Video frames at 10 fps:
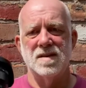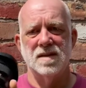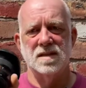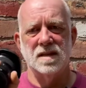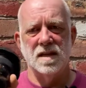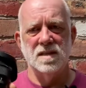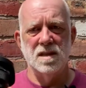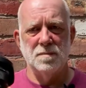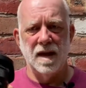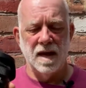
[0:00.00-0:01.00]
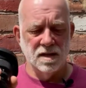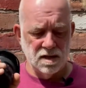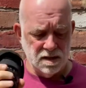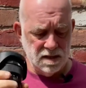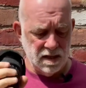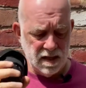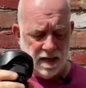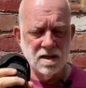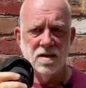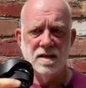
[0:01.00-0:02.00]
Stays in the bag just in
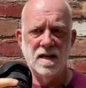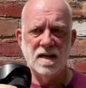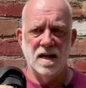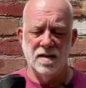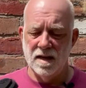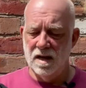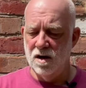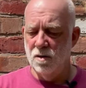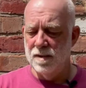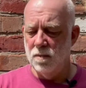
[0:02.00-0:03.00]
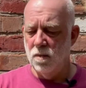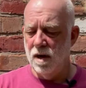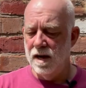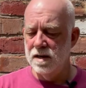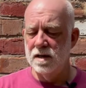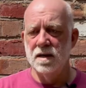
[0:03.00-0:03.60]
case I need anything a little bit wider.